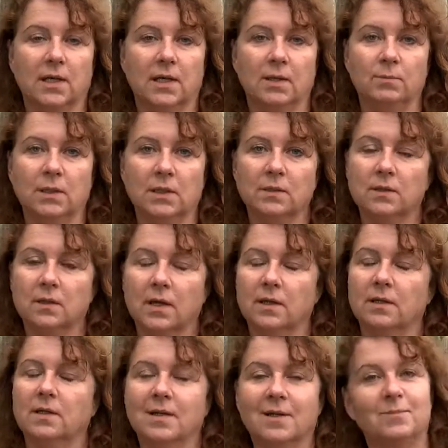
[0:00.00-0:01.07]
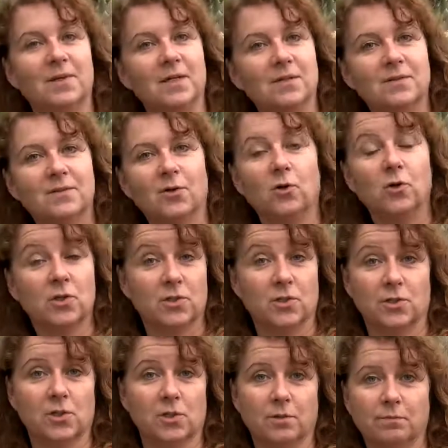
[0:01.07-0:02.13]
and emit
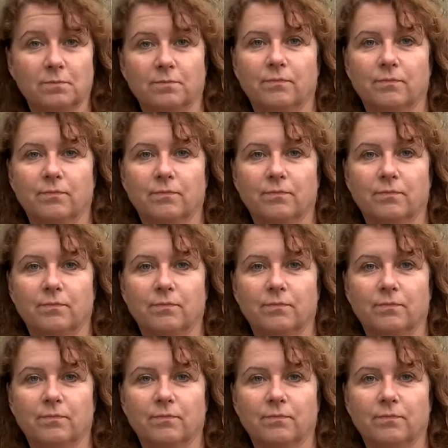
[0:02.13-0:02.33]
oxygen.